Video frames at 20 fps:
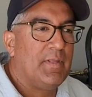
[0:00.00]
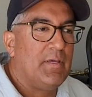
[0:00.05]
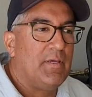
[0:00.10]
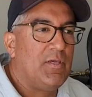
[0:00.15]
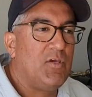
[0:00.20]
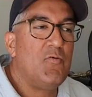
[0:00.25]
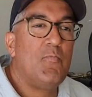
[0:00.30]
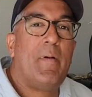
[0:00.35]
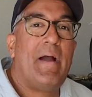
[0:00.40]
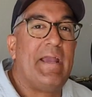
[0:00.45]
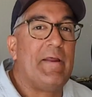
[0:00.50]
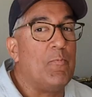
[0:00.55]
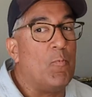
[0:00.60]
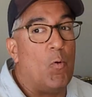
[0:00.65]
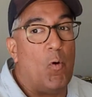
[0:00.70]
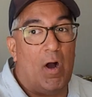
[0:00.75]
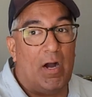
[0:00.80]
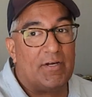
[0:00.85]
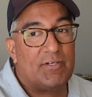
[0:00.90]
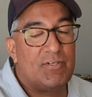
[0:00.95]
You might
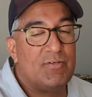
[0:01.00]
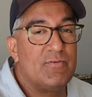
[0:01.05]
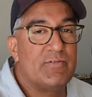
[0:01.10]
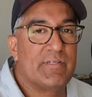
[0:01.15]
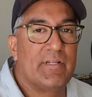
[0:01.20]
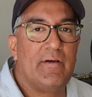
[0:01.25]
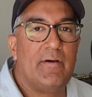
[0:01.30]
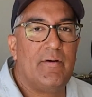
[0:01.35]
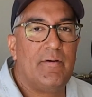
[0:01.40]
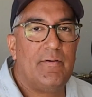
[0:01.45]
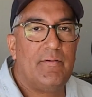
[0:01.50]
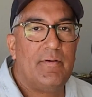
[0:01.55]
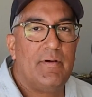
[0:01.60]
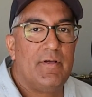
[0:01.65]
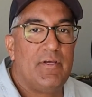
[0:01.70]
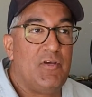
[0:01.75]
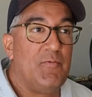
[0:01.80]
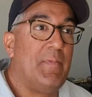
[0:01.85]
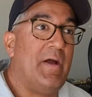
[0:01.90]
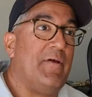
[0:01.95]
walk too slow,
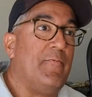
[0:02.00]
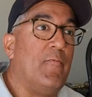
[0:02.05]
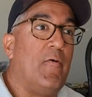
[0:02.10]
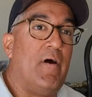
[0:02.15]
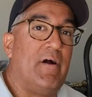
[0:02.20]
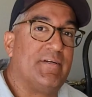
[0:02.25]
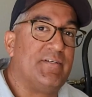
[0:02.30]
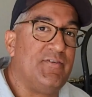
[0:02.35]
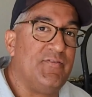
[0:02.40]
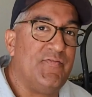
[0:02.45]
you might walk too